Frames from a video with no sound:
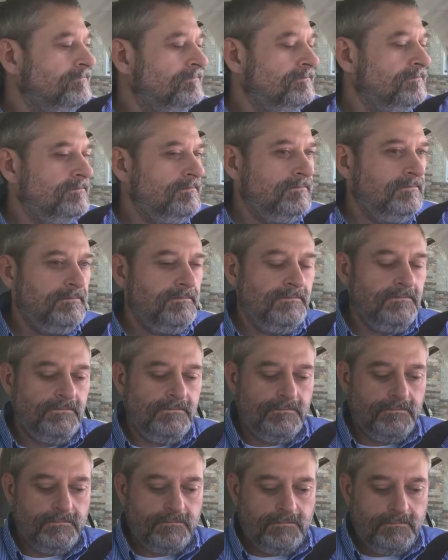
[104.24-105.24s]

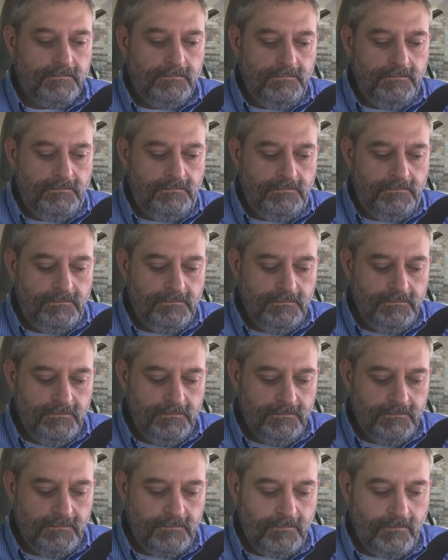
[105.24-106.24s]

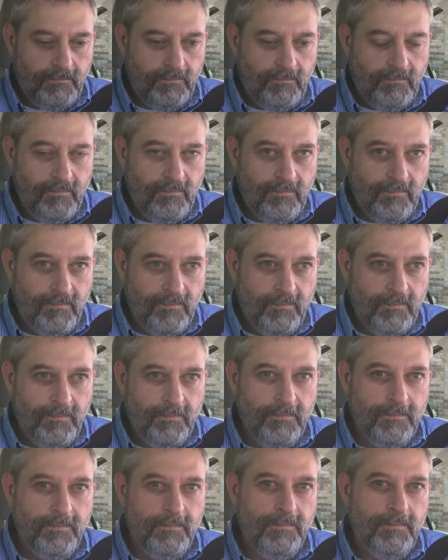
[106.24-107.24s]

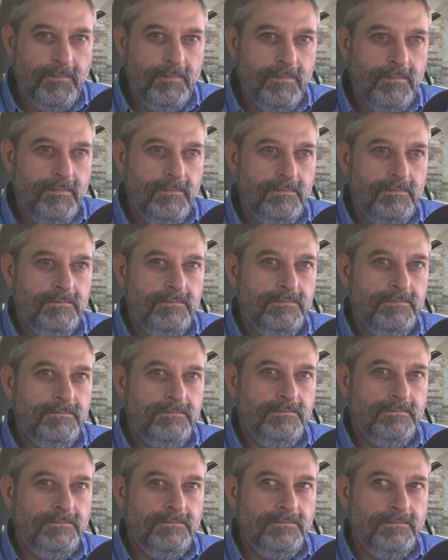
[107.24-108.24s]

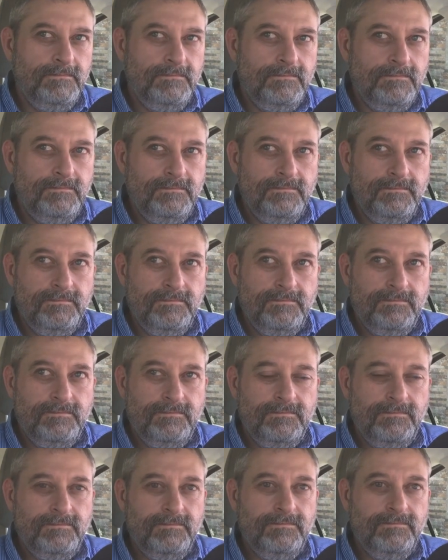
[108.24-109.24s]

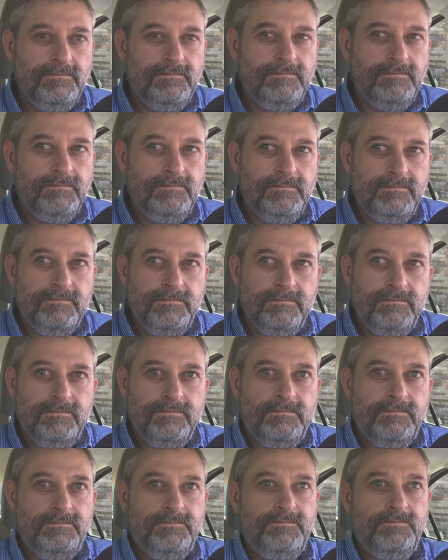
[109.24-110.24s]

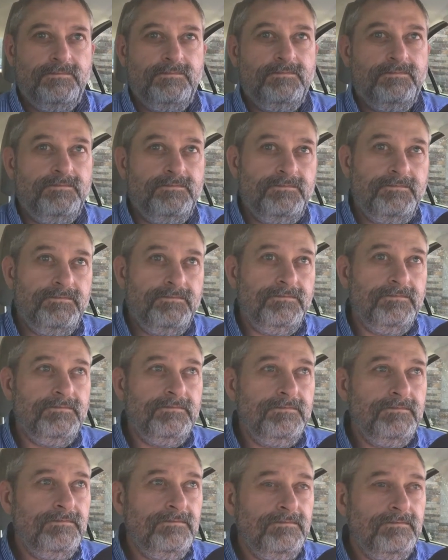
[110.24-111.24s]

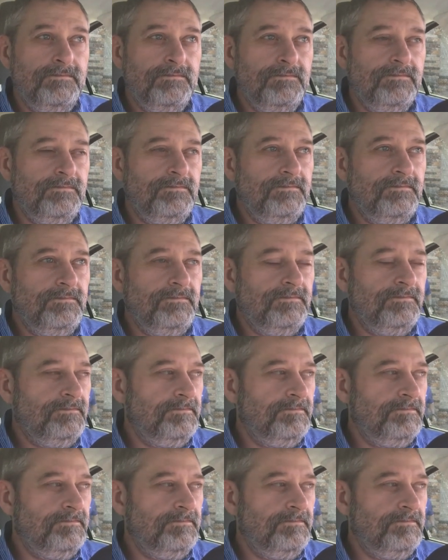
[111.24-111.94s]
(silence)